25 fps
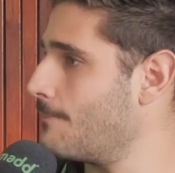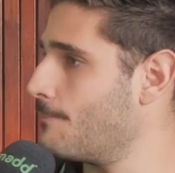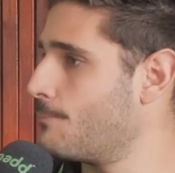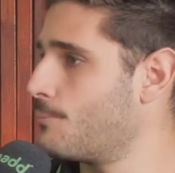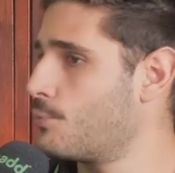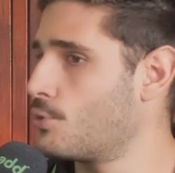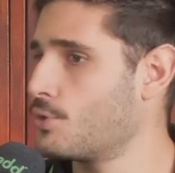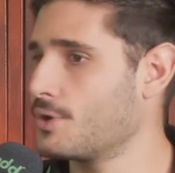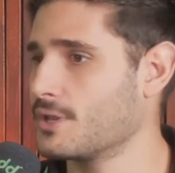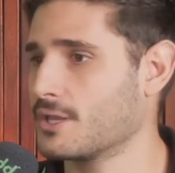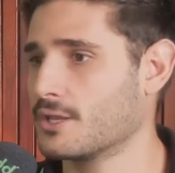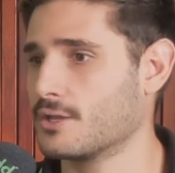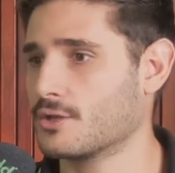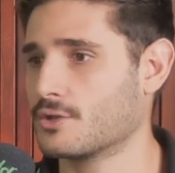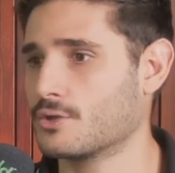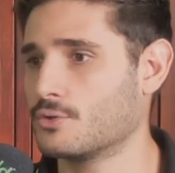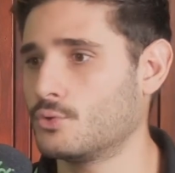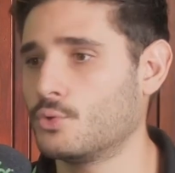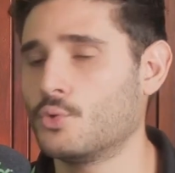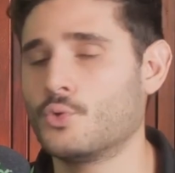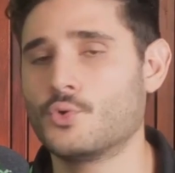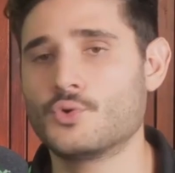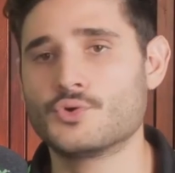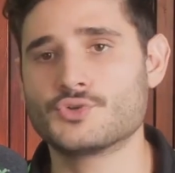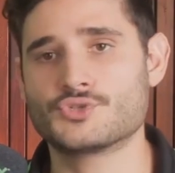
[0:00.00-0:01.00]
putting a
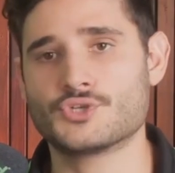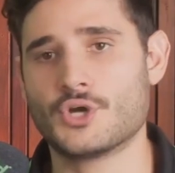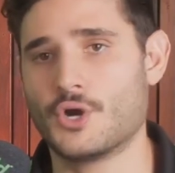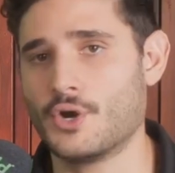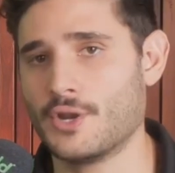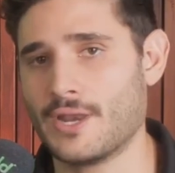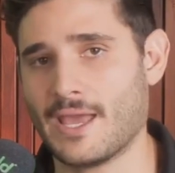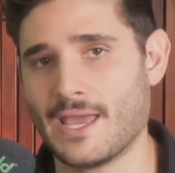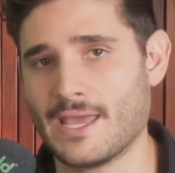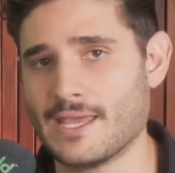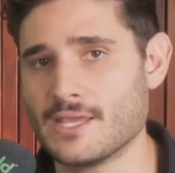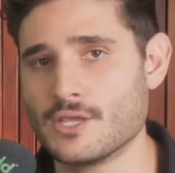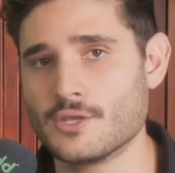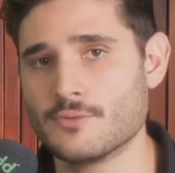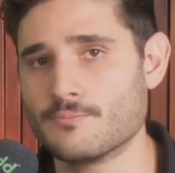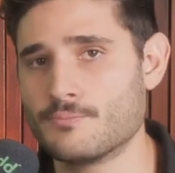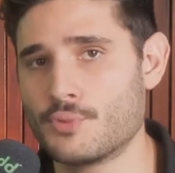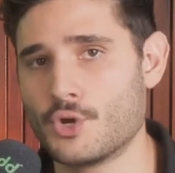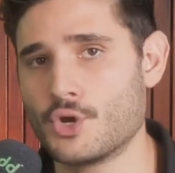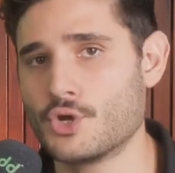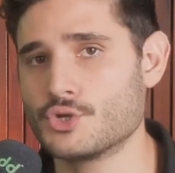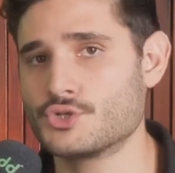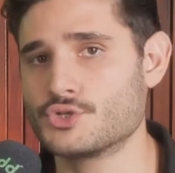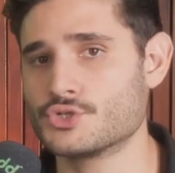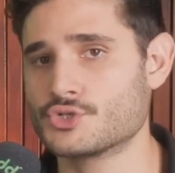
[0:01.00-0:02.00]
clause on a
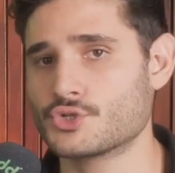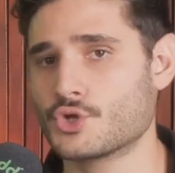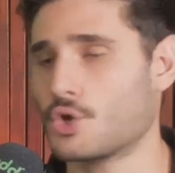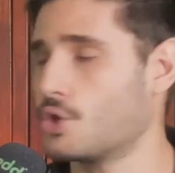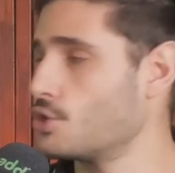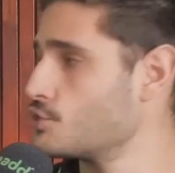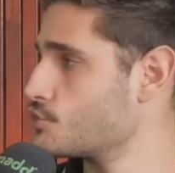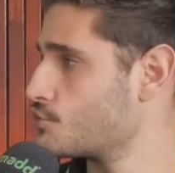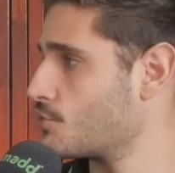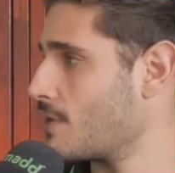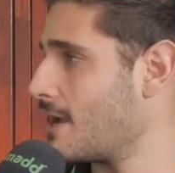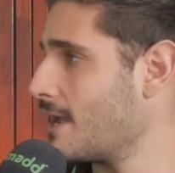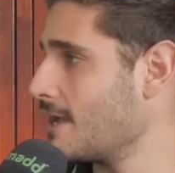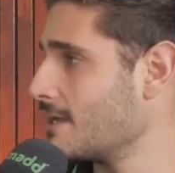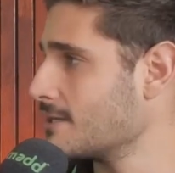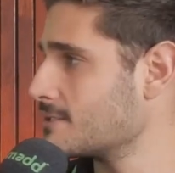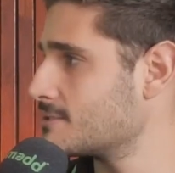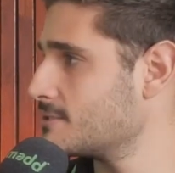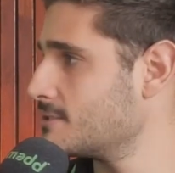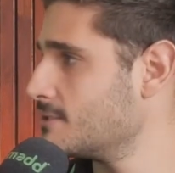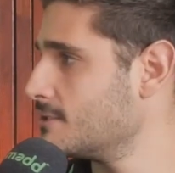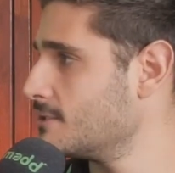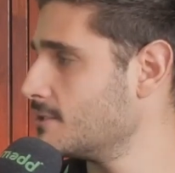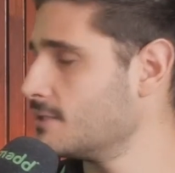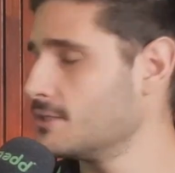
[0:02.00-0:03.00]
purchase
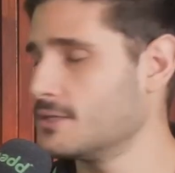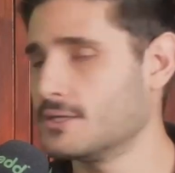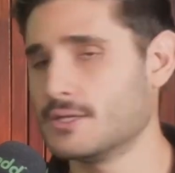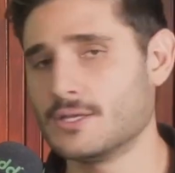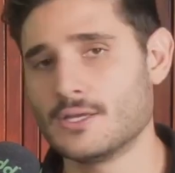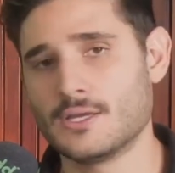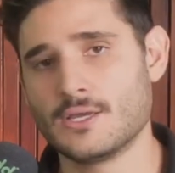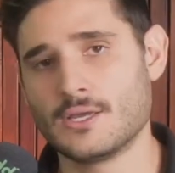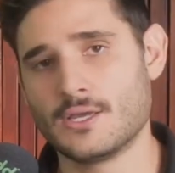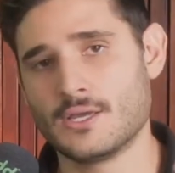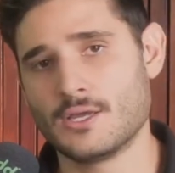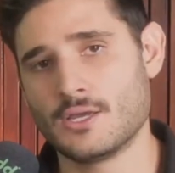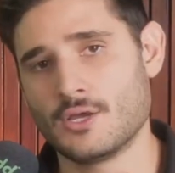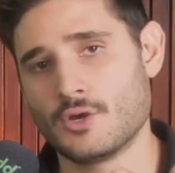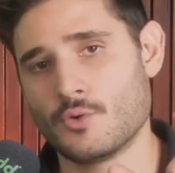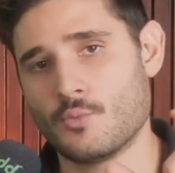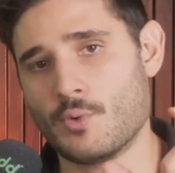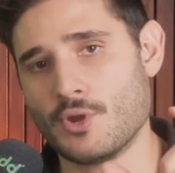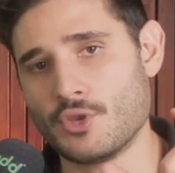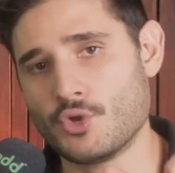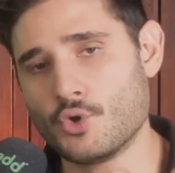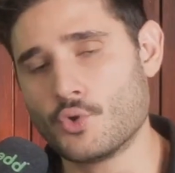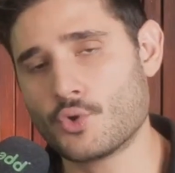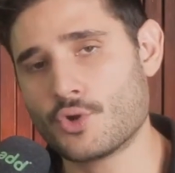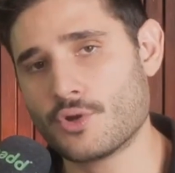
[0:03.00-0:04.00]
contract,
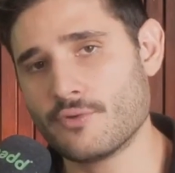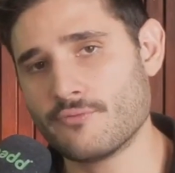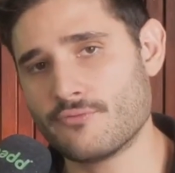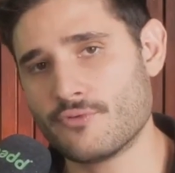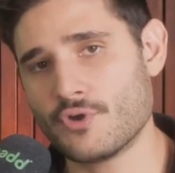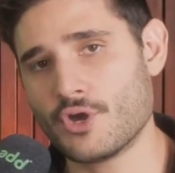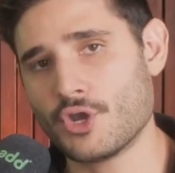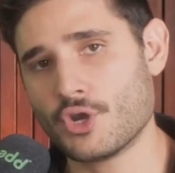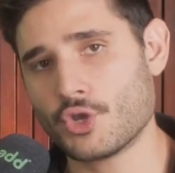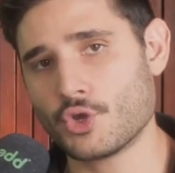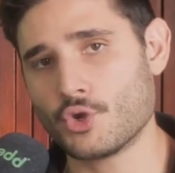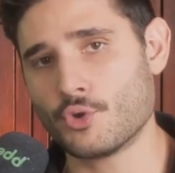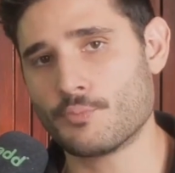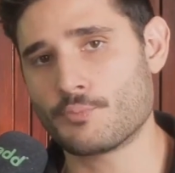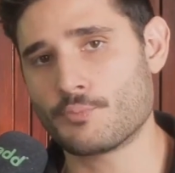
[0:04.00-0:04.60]
when you're converting your